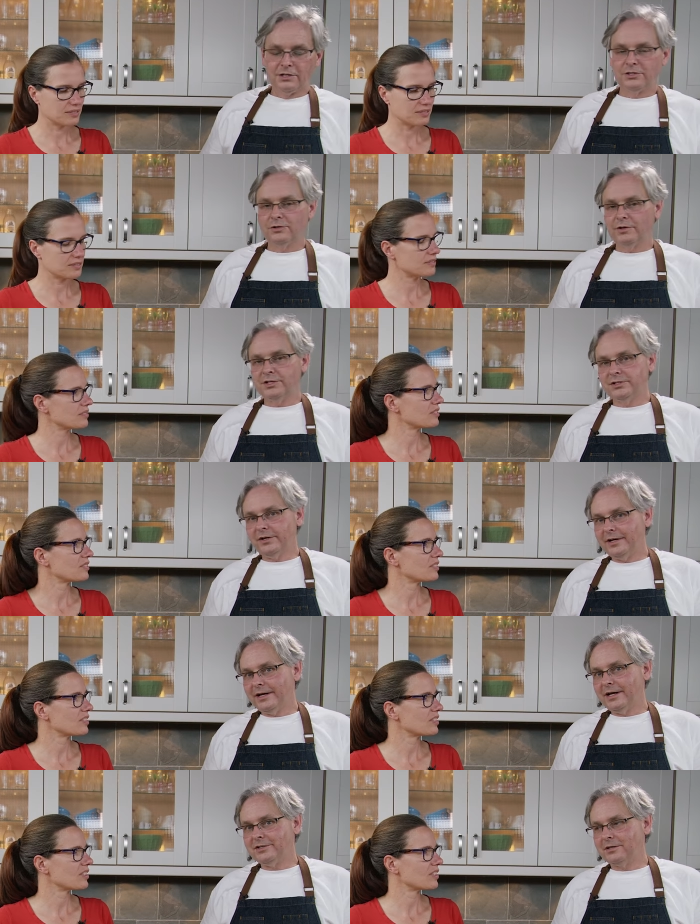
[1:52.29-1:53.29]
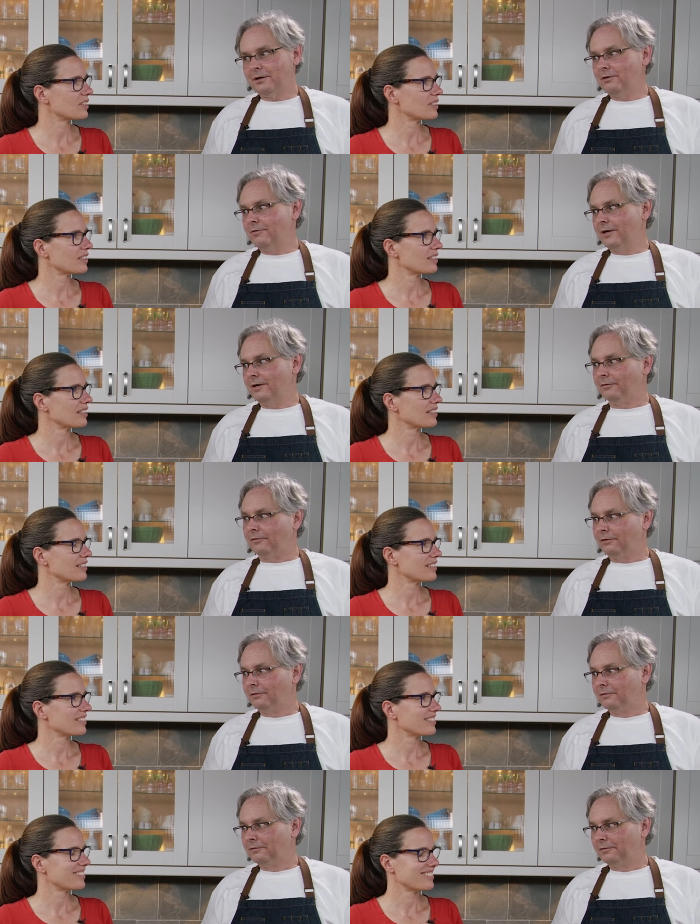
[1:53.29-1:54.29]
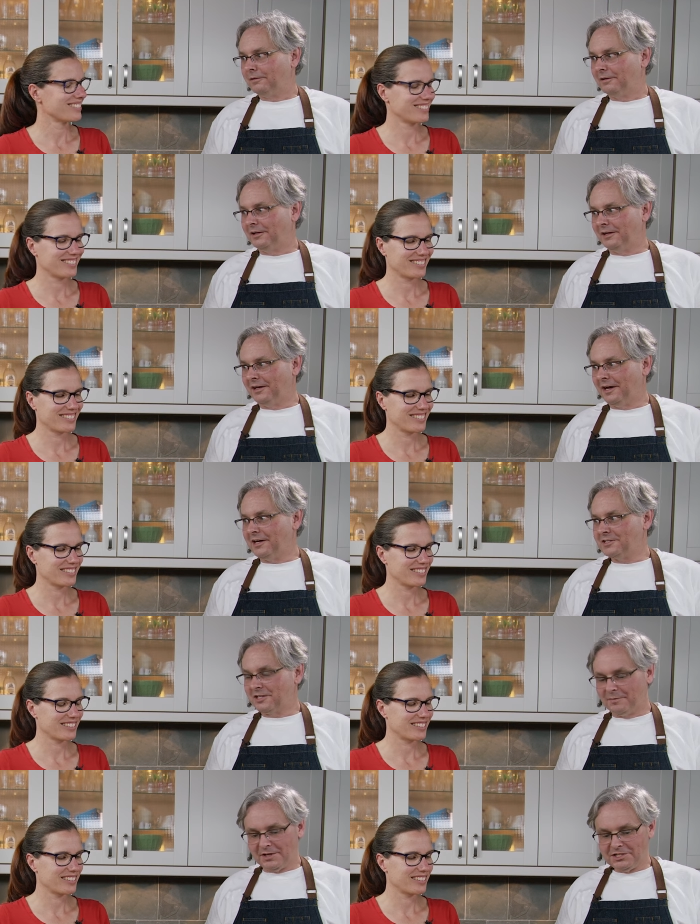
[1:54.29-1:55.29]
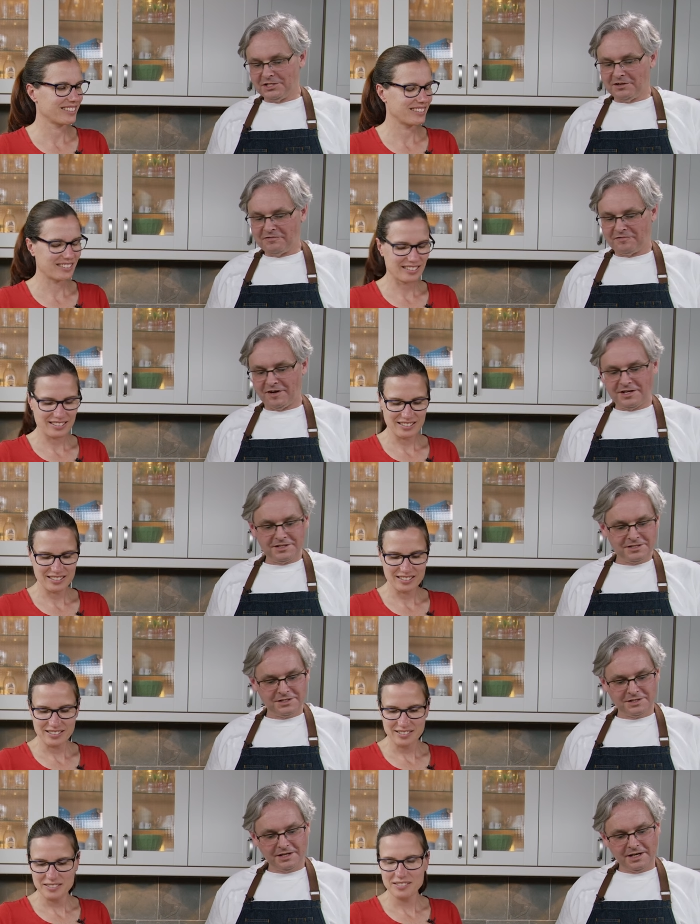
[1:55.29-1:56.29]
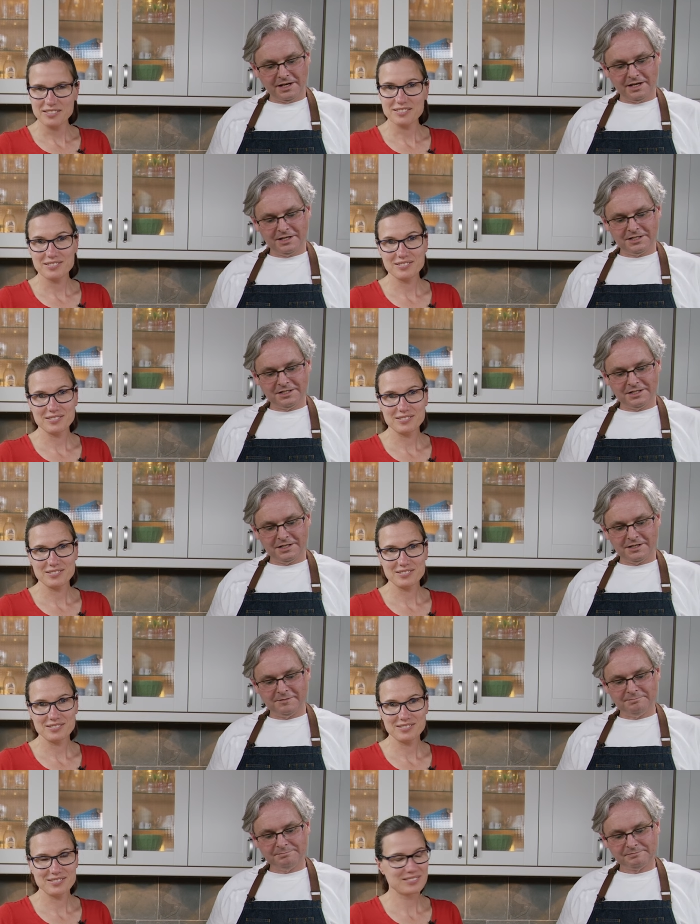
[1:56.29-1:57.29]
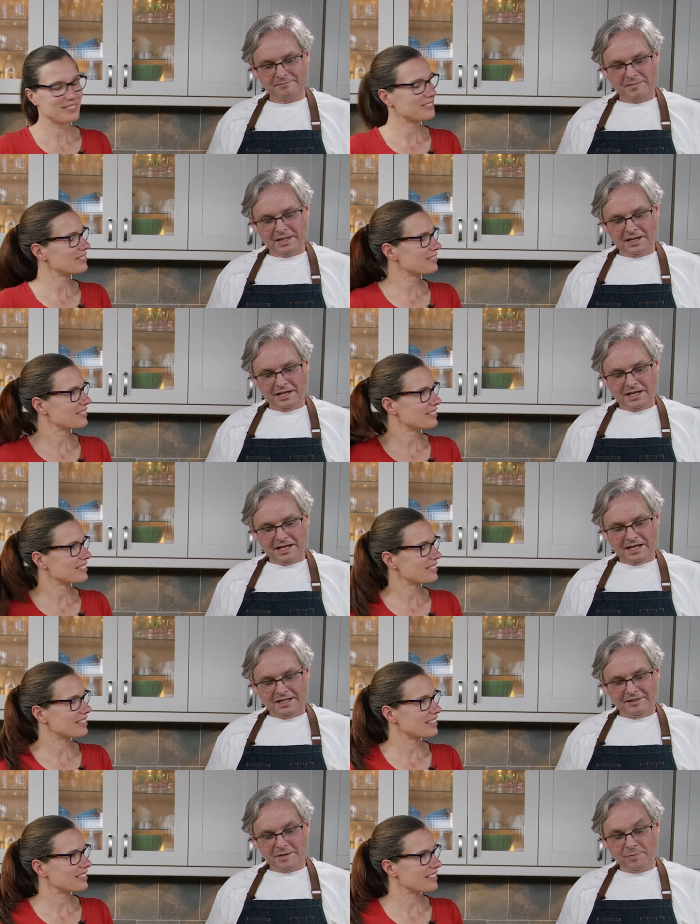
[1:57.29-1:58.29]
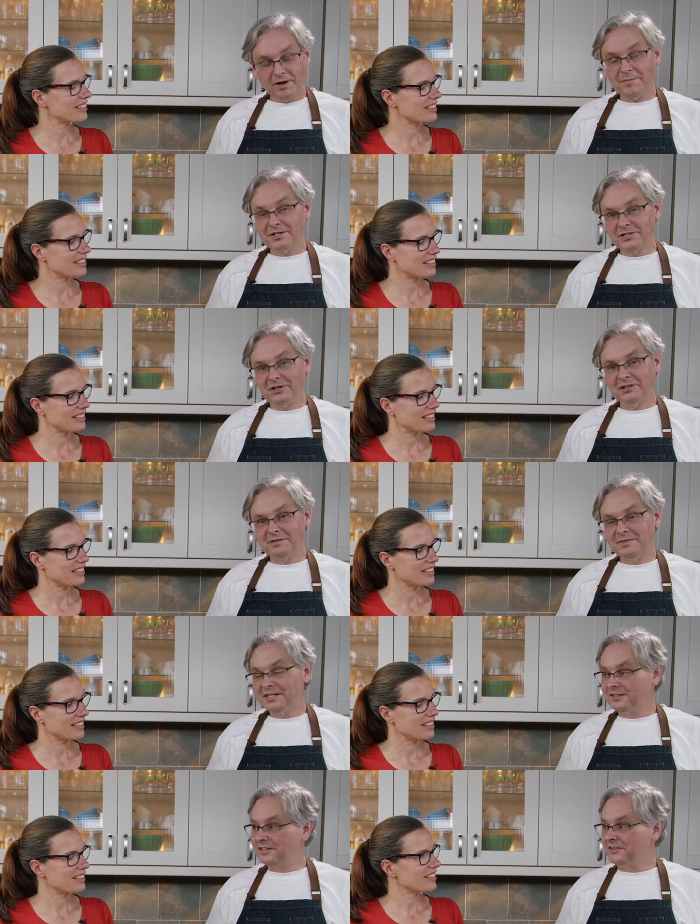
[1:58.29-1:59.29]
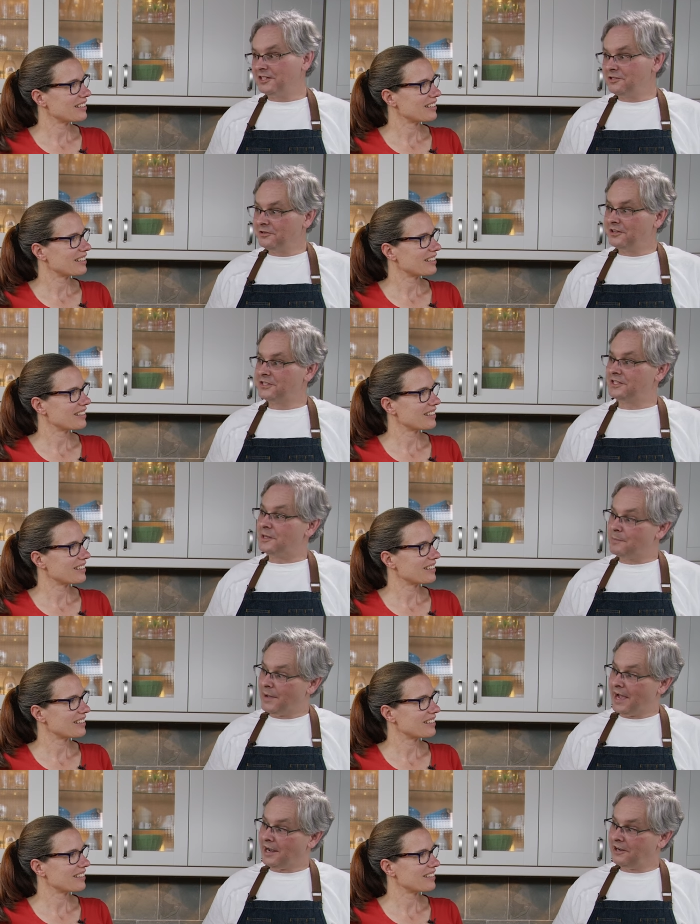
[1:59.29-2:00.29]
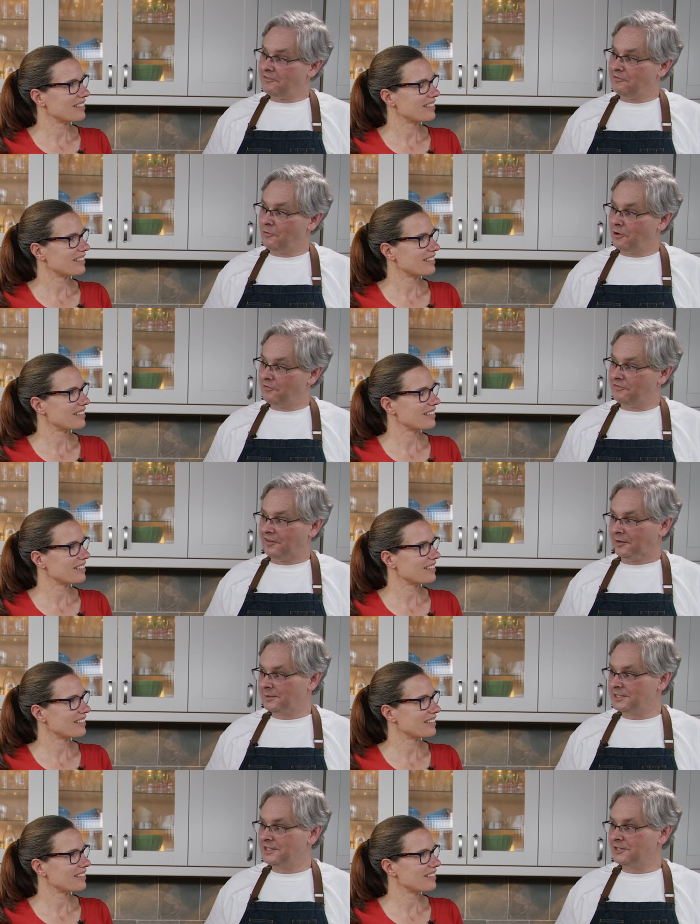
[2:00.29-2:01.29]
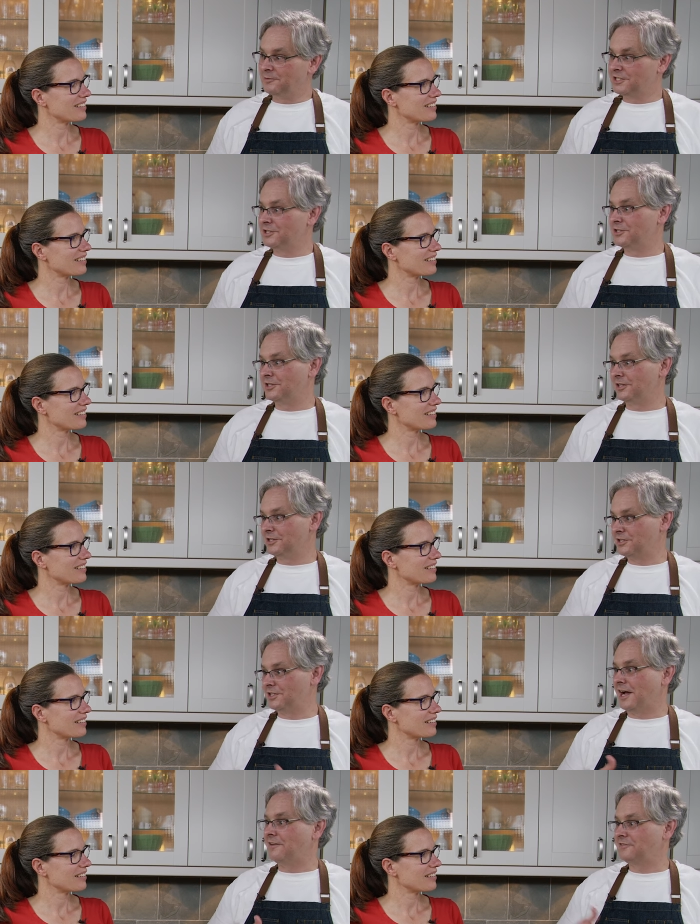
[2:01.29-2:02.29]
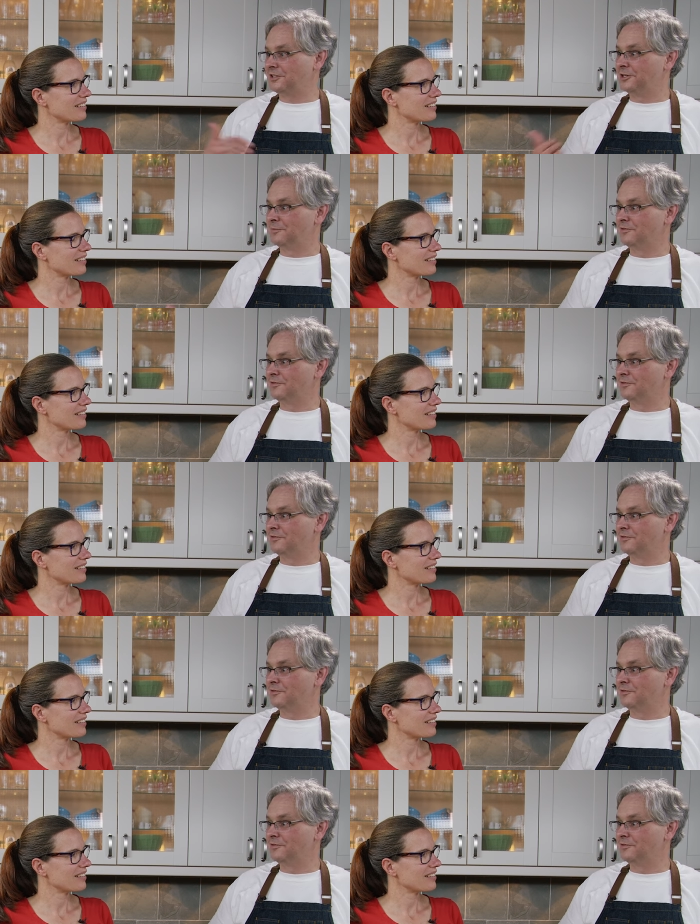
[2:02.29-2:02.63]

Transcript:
Speaker 1: So I started asking around, asking my chef friends, and um, they pretty much all admitted that they do this in the back for family dinner, which is the staff dinner